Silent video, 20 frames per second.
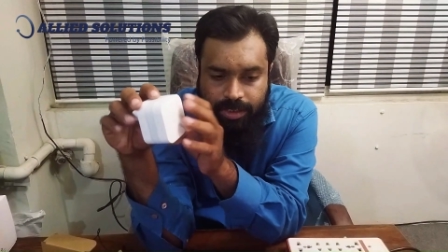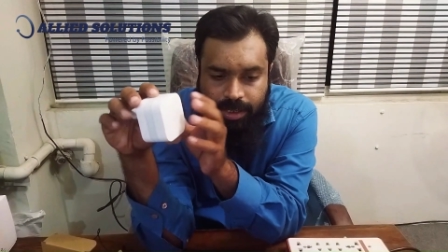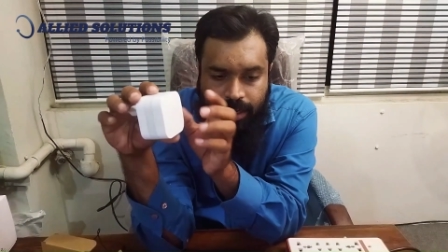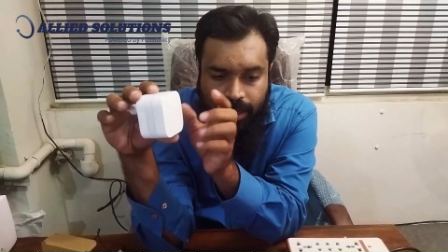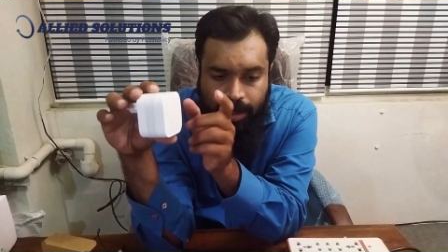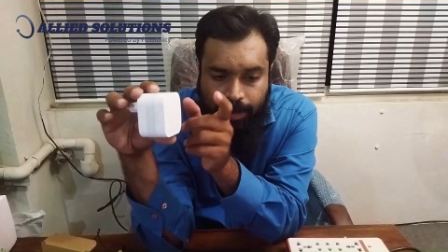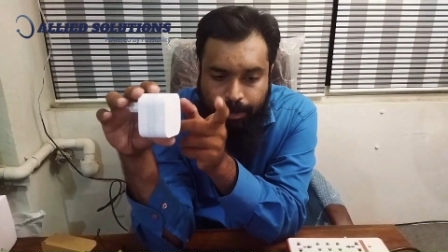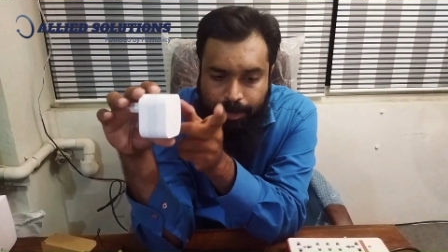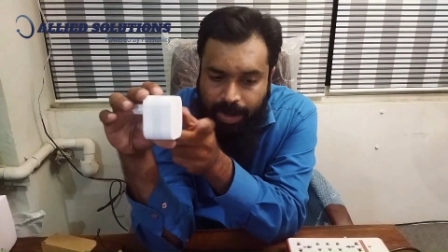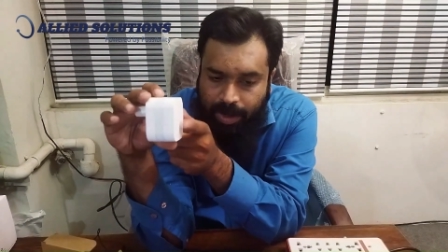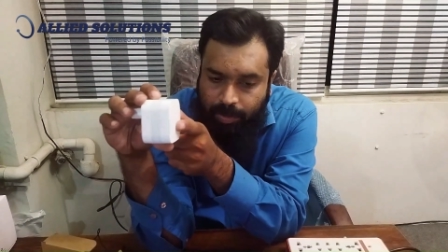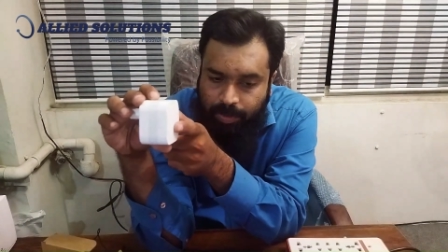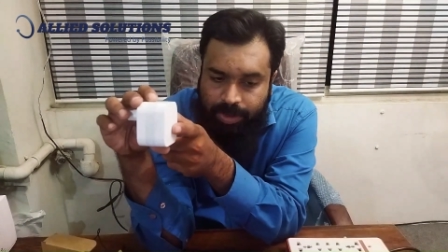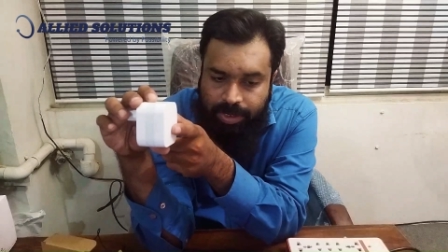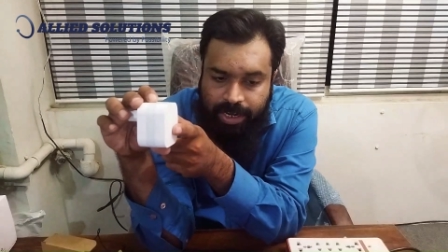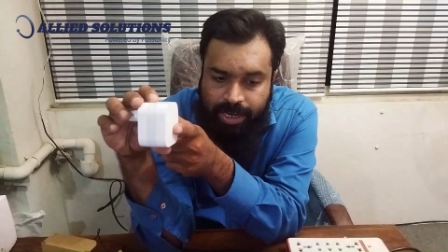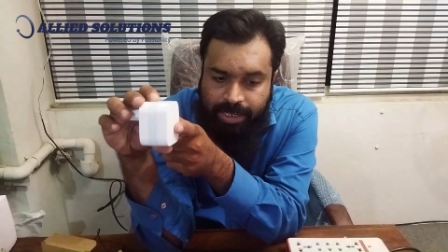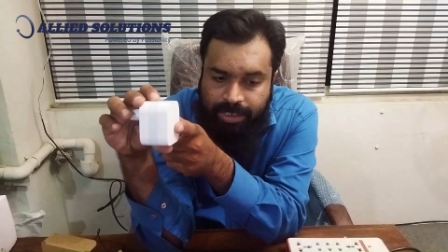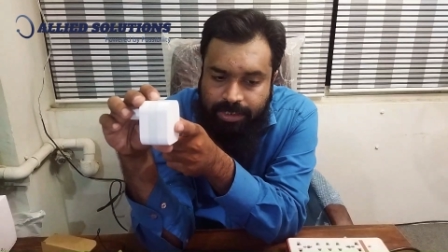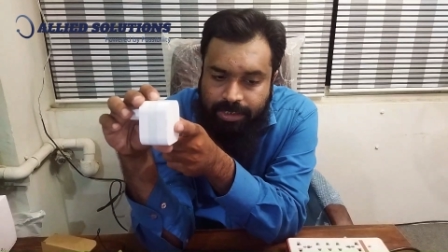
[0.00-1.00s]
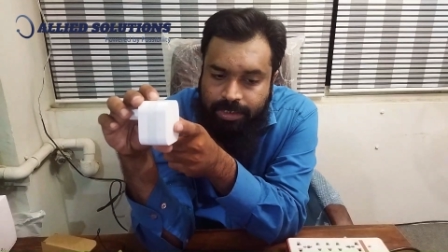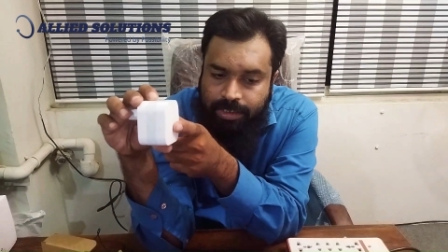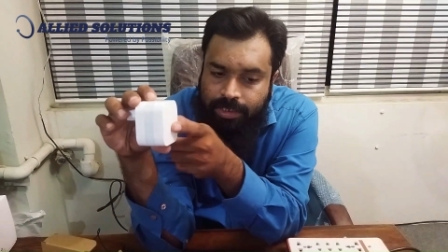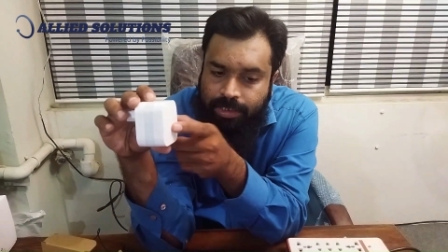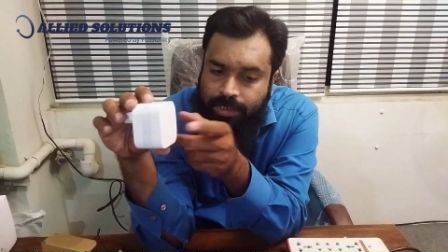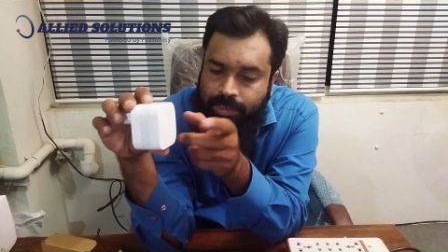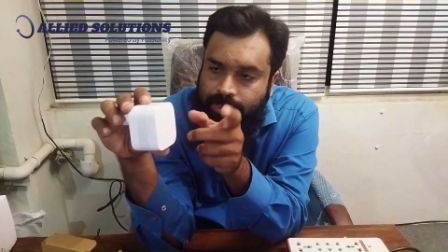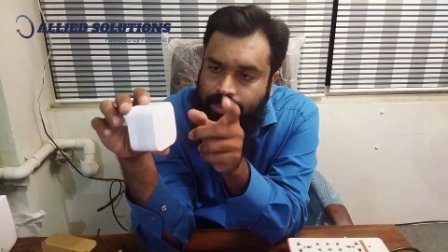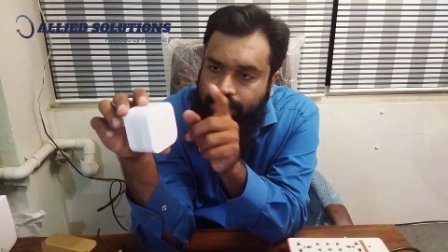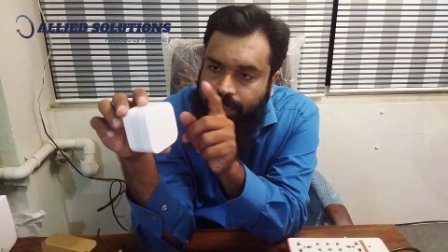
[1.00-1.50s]
the power light,
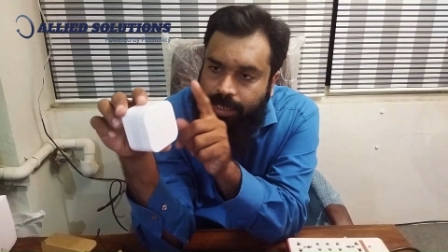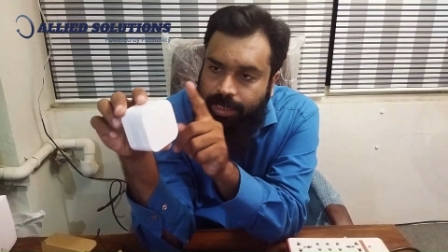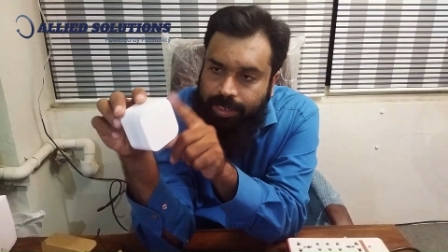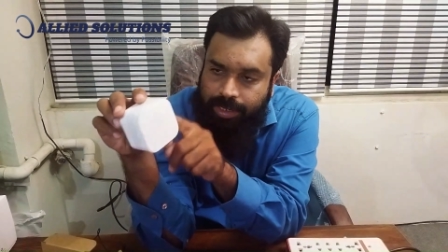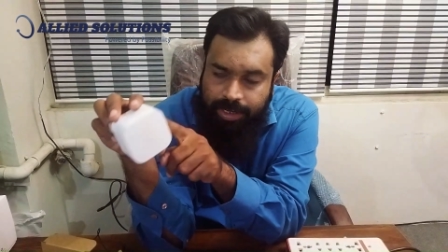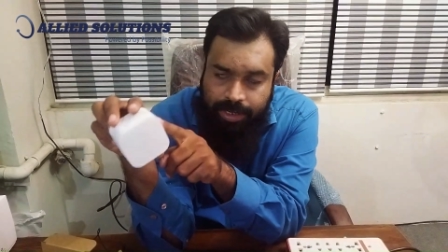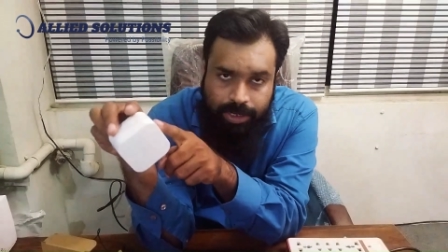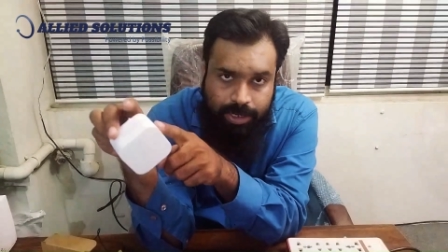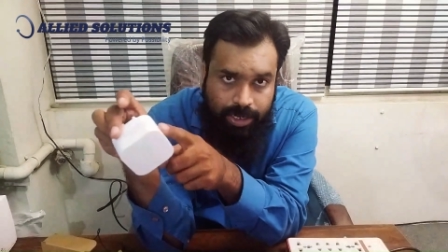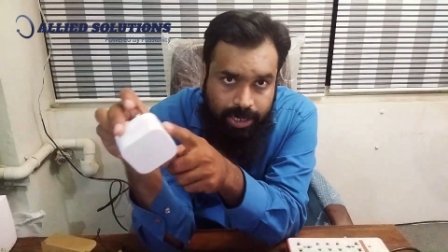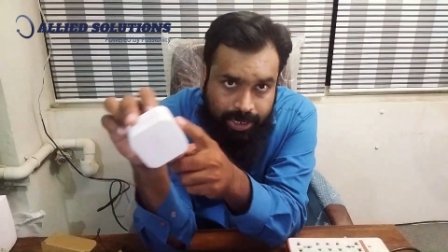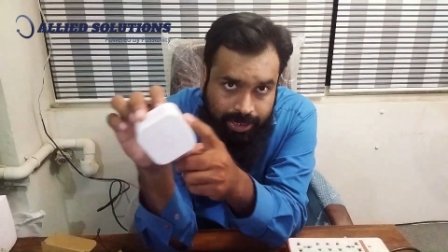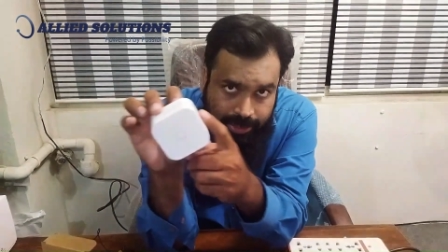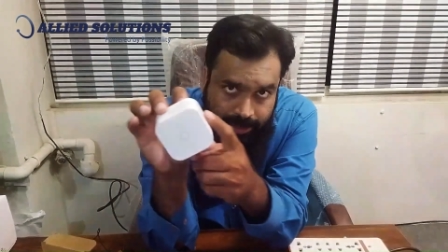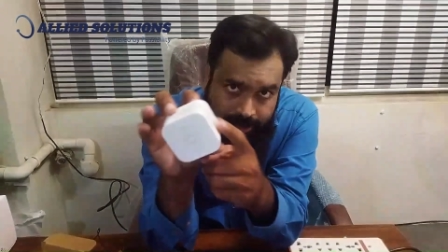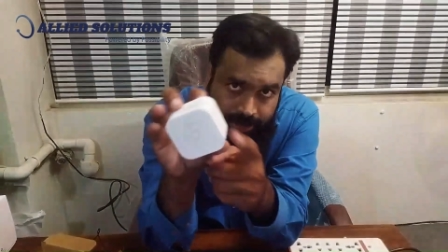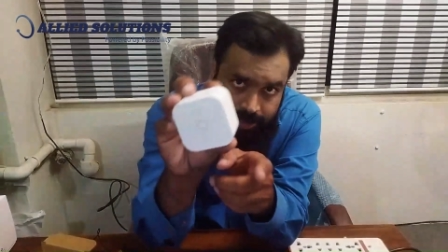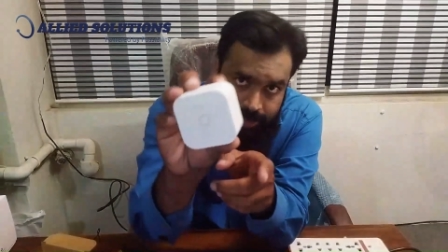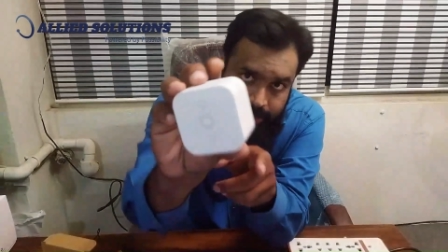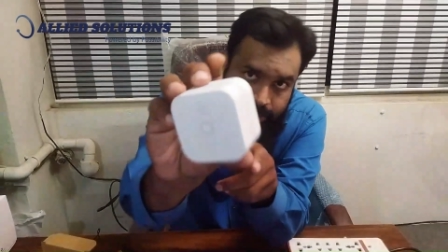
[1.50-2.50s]
the green light,